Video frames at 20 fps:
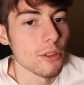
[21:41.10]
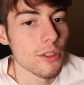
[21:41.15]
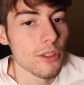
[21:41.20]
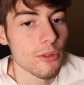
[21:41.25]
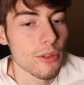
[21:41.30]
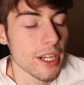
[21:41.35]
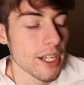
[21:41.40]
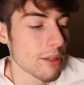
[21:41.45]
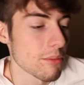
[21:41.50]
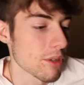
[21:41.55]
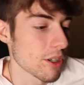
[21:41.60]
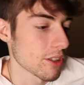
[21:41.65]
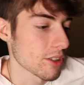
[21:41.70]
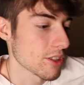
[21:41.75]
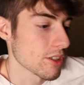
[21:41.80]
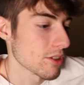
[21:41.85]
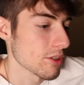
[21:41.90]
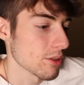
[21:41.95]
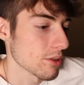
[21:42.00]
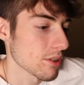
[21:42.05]
Reagan
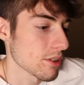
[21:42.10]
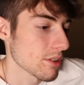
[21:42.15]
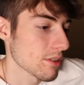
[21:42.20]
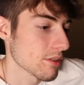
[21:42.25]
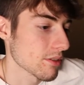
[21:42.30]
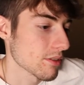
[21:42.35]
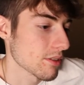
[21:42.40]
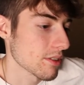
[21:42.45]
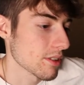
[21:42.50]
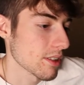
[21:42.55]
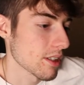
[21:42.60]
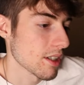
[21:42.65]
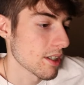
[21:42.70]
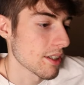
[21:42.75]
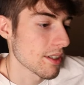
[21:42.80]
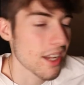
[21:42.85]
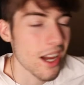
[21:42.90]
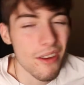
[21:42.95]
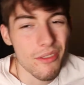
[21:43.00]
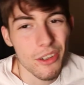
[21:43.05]
Mark IIs.
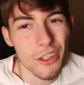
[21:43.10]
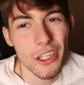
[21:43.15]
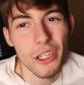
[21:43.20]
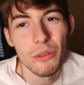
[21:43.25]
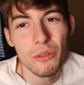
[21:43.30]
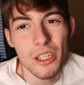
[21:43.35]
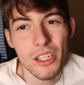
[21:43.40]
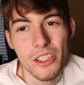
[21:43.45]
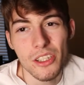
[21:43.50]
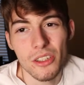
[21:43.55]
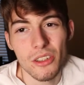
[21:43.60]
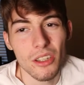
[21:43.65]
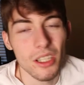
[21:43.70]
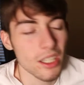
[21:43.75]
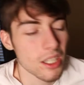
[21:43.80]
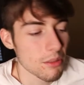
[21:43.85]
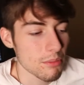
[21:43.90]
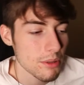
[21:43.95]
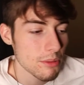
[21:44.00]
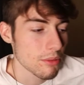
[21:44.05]
Not very original. A
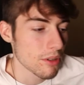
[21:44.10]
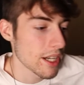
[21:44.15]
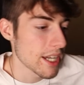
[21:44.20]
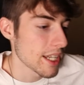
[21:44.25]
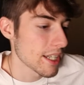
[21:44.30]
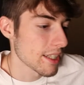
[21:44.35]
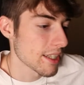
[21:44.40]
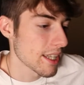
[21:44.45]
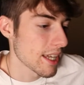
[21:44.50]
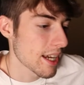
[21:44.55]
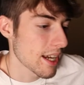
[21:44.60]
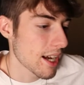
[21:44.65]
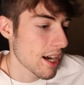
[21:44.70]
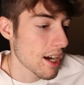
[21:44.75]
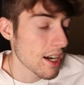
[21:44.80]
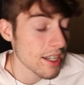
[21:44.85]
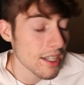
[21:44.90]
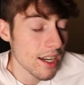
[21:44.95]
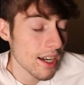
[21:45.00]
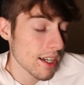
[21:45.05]
lot of people hated that.
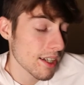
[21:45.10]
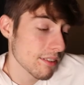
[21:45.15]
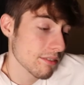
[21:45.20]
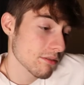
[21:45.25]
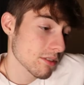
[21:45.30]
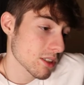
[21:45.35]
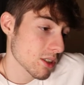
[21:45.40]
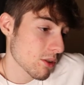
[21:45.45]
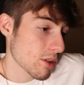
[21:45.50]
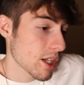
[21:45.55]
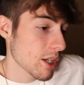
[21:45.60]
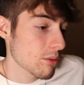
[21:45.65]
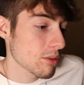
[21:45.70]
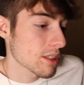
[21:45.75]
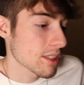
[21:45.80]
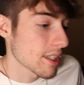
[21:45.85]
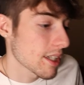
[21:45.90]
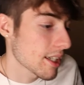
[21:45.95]
I was okay with it.